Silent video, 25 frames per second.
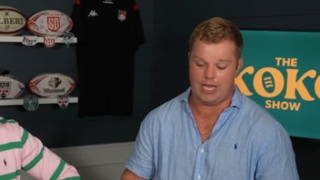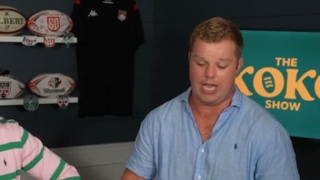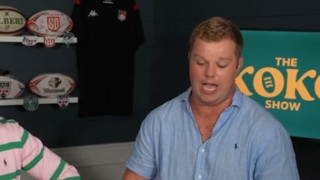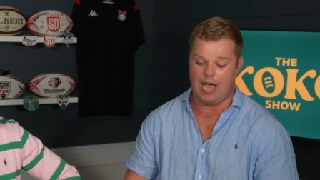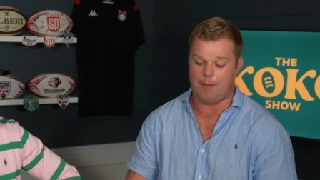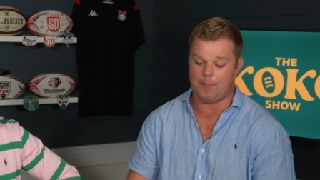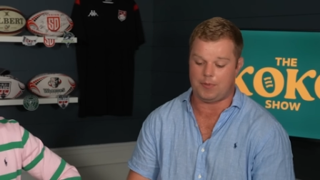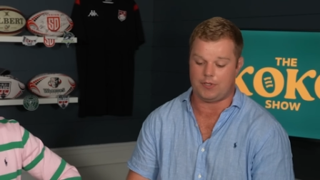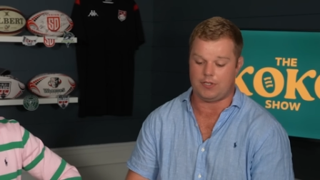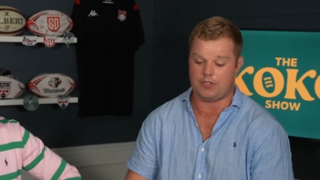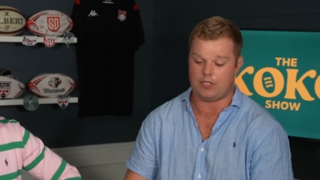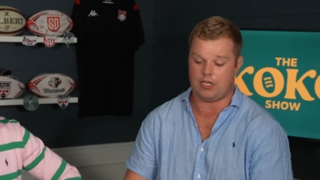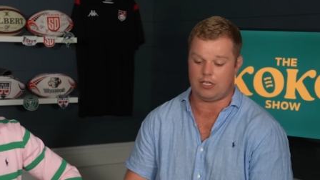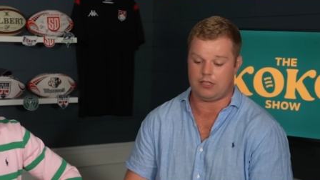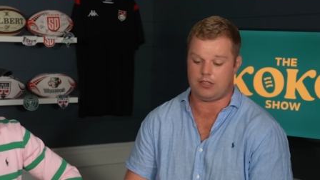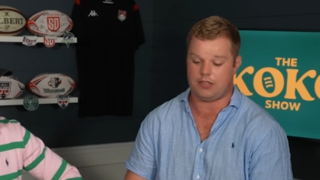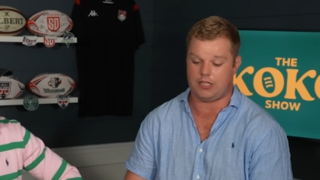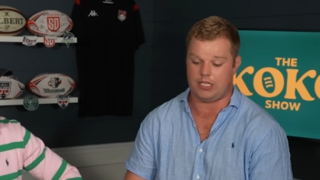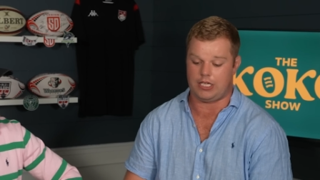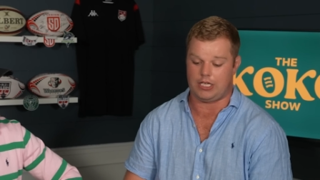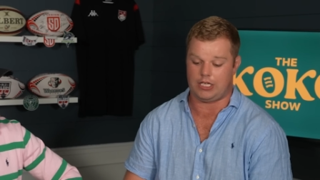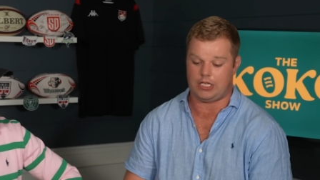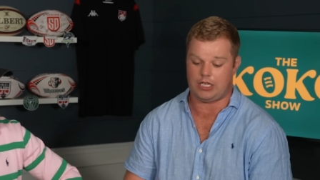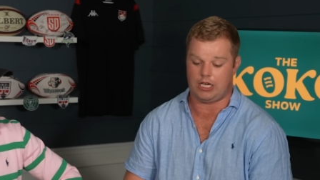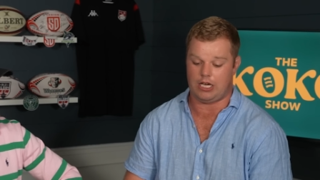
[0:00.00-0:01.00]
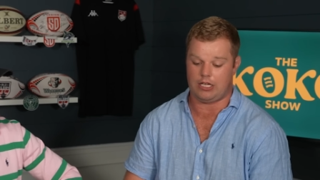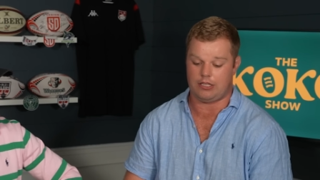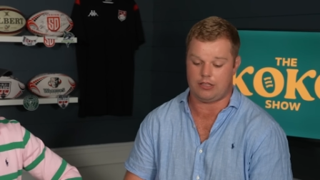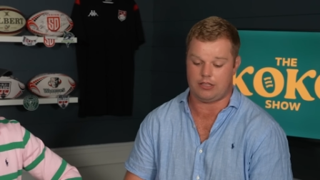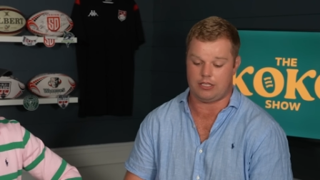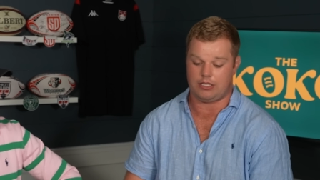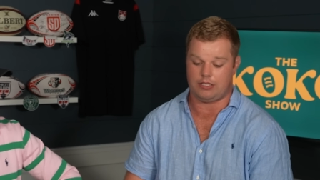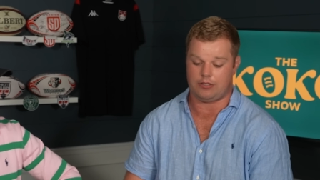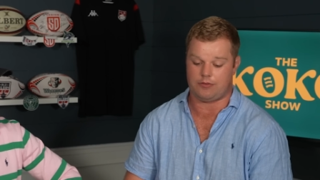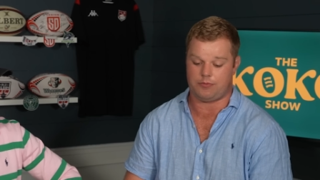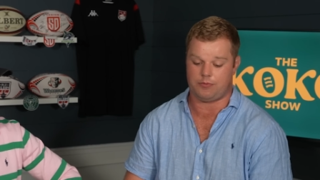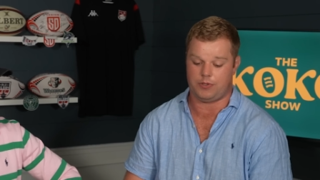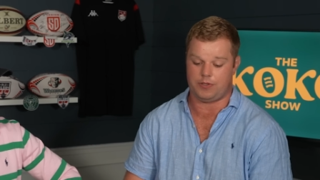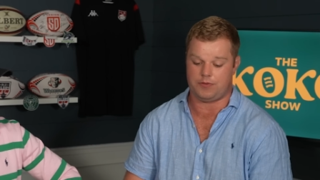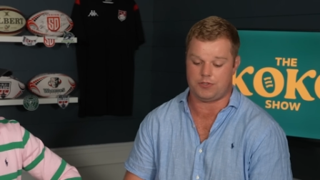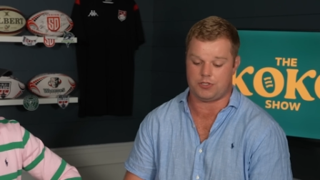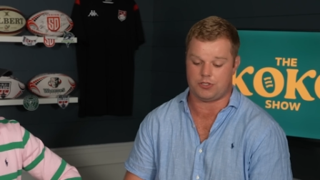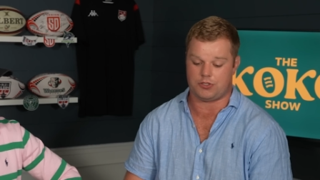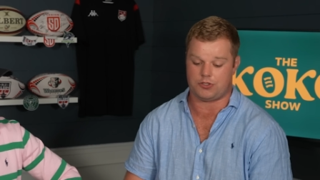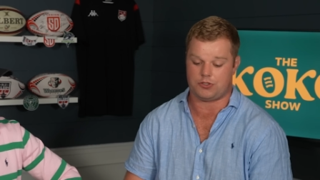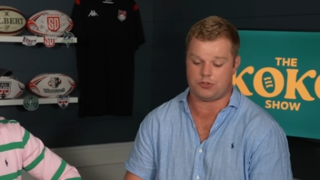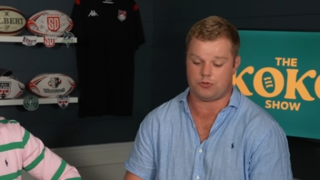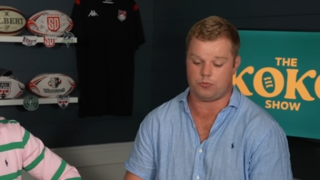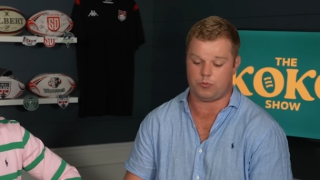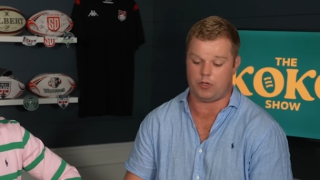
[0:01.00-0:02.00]
happens, I think I think we've
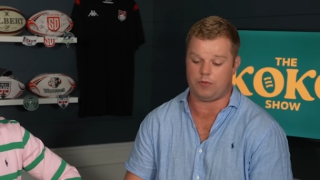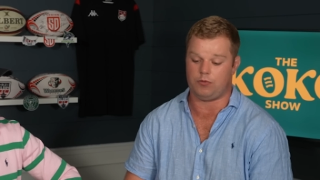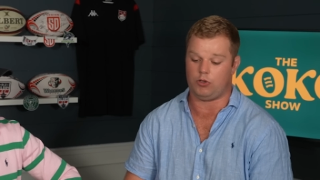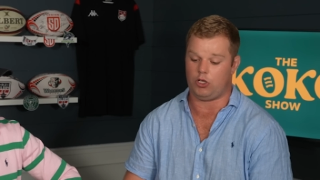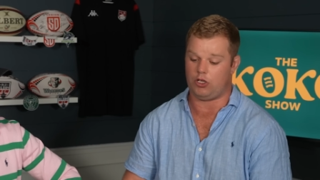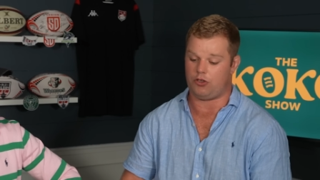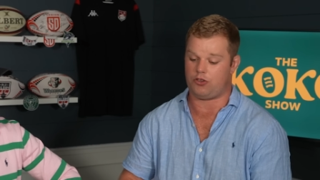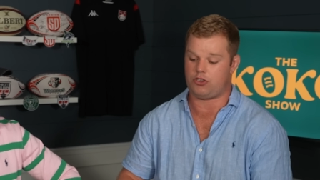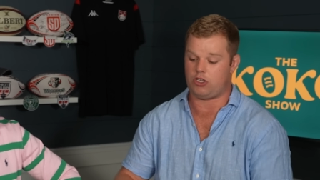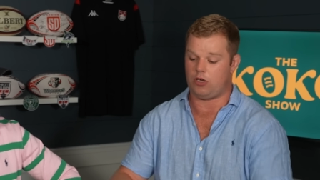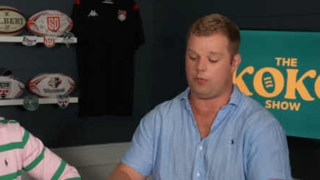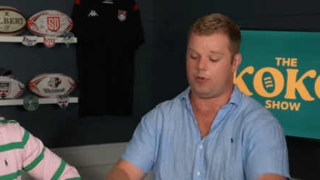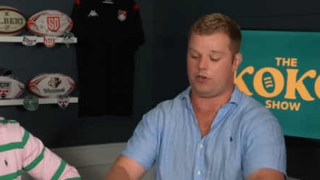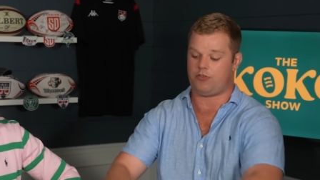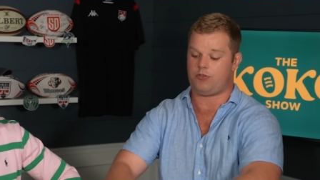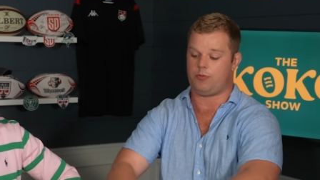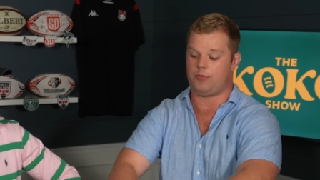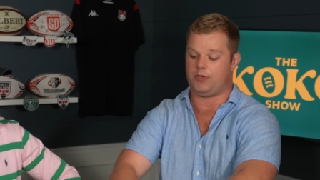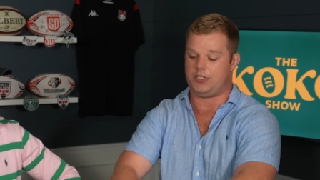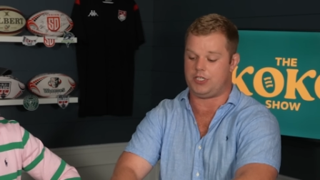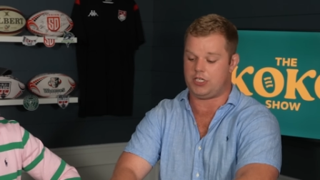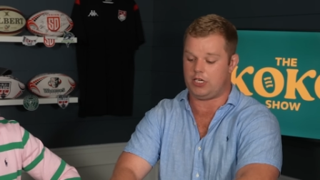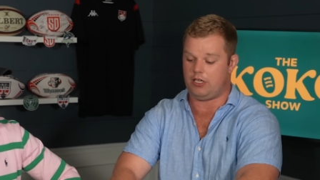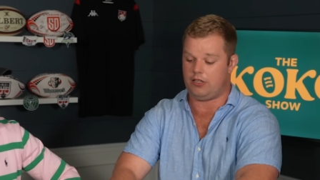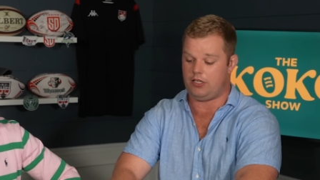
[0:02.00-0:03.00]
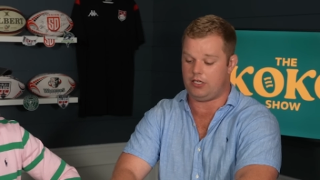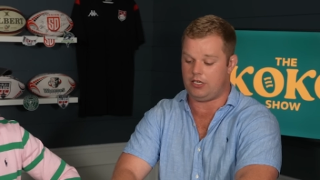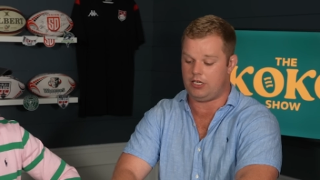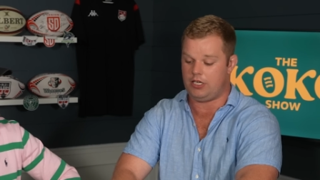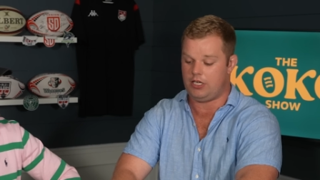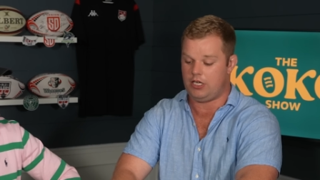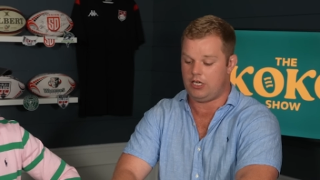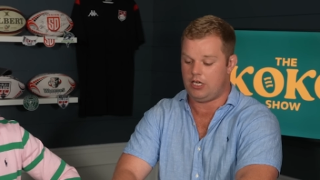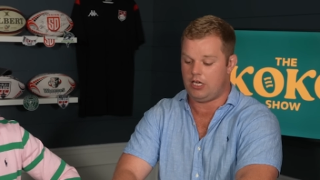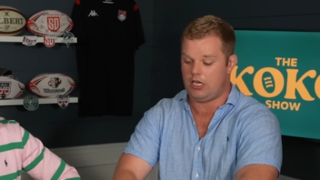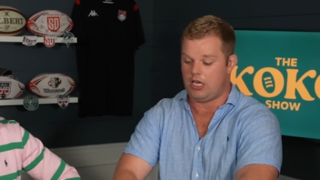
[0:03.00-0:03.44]
just we've learned so much from each other,